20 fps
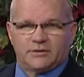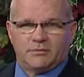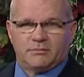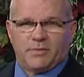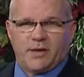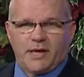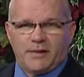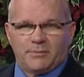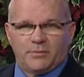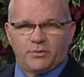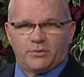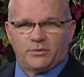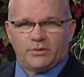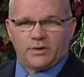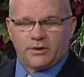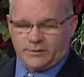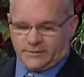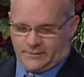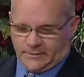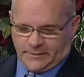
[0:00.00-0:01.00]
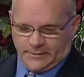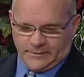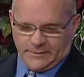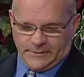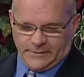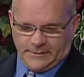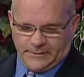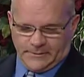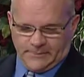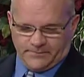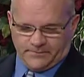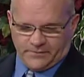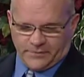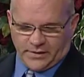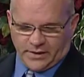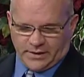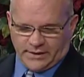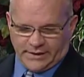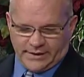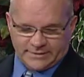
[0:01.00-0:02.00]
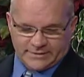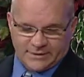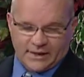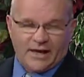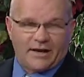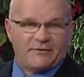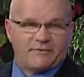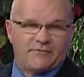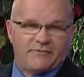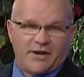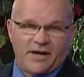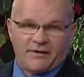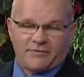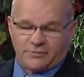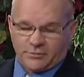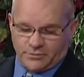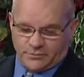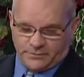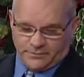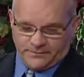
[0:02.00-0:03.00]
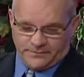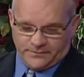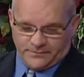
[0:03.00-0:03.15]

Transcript: in Maplewood. Now, that's not a favor.